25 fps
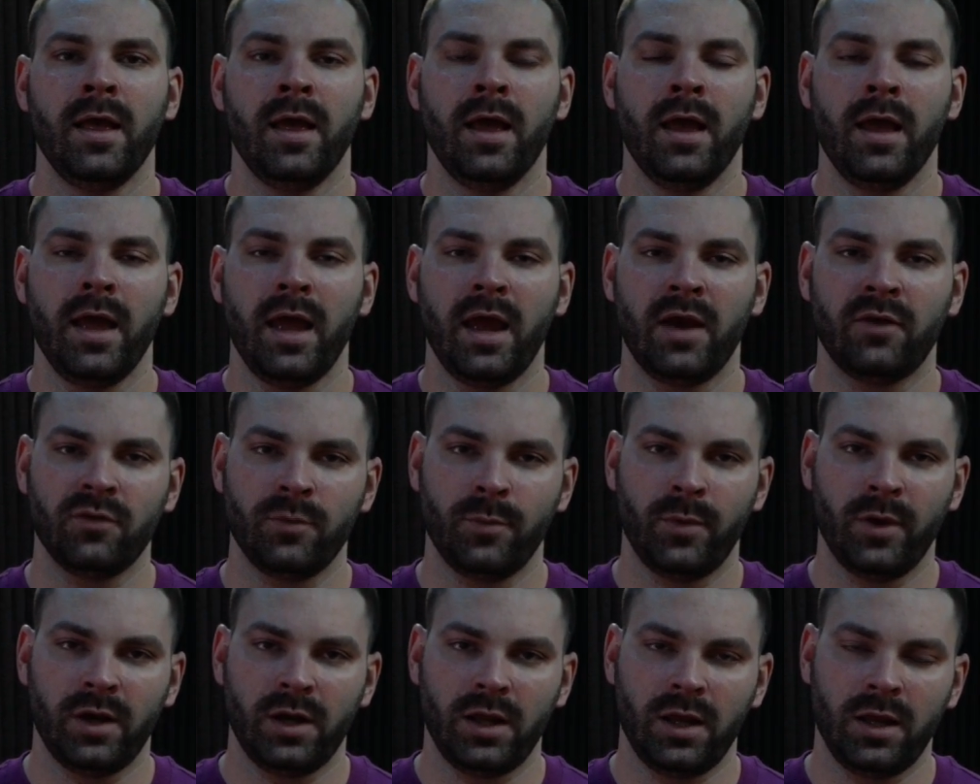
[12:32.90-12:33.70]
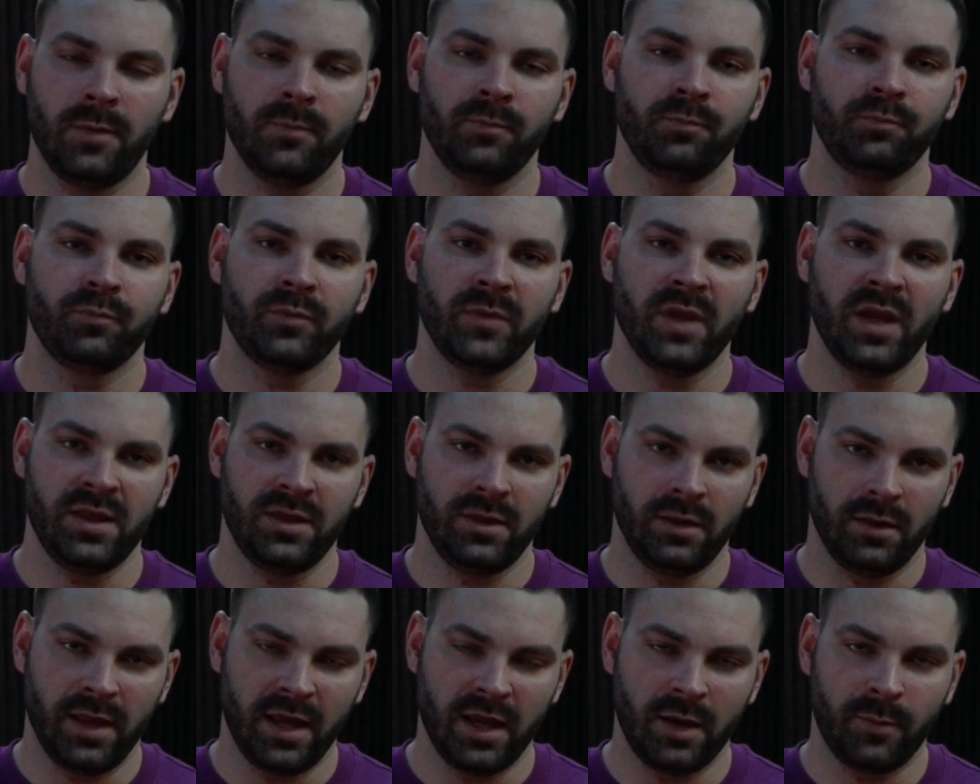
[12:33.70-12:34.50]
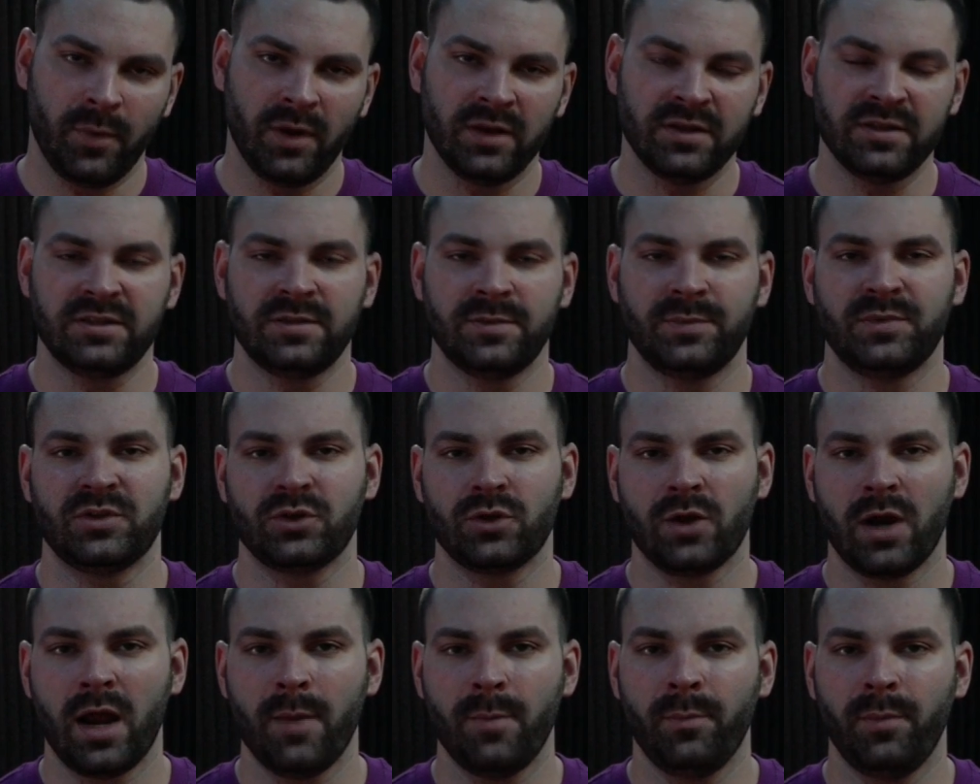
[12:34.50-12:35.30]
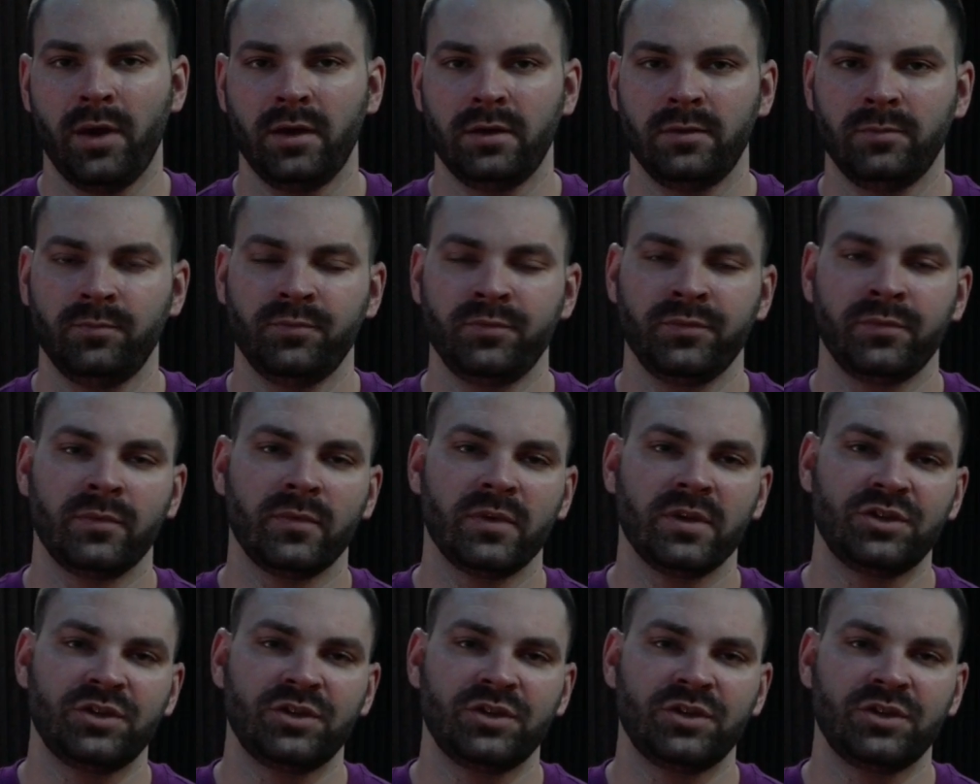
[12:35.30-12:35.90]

Everybody, hit the like button, subscribe button.